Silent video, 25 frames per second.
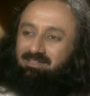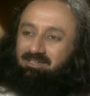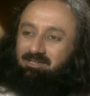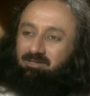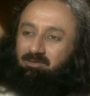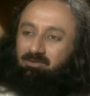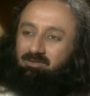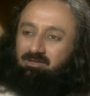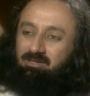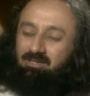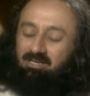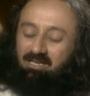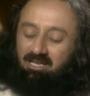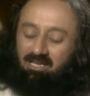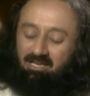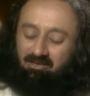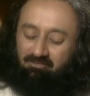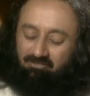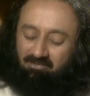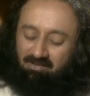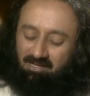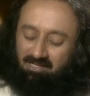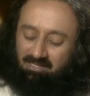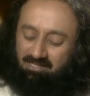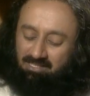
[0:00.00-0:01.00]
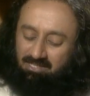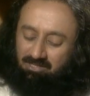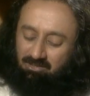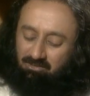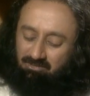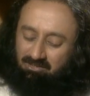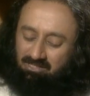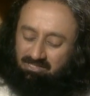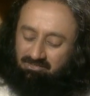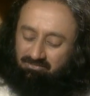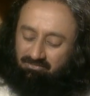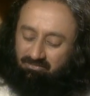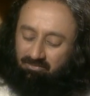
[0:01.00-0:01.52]
No? If you attend to
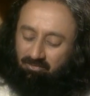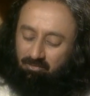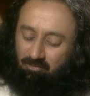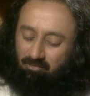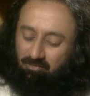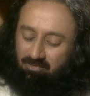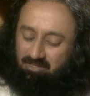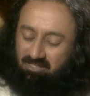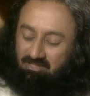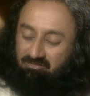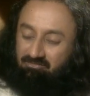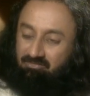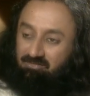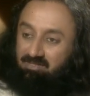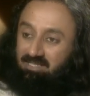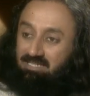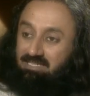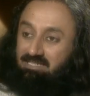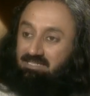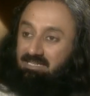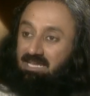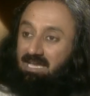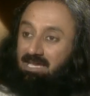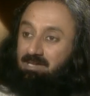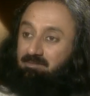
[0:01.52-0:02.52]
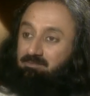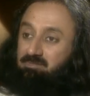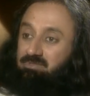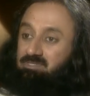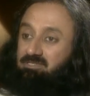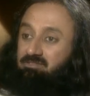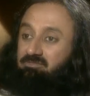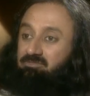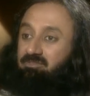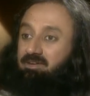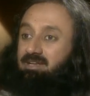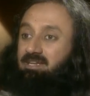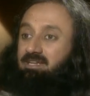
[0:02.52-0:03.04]
these four different types
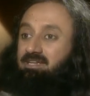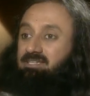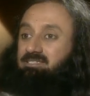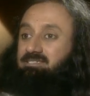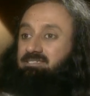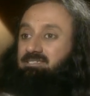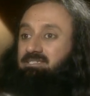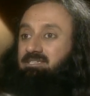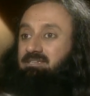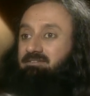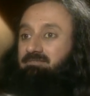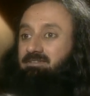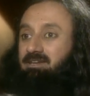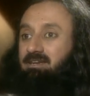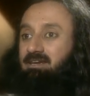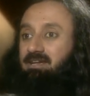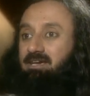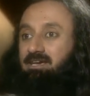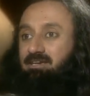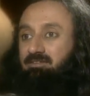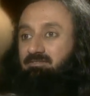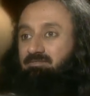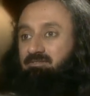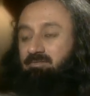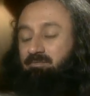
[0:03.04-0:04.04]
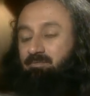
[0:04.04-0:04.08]
of energy in our life,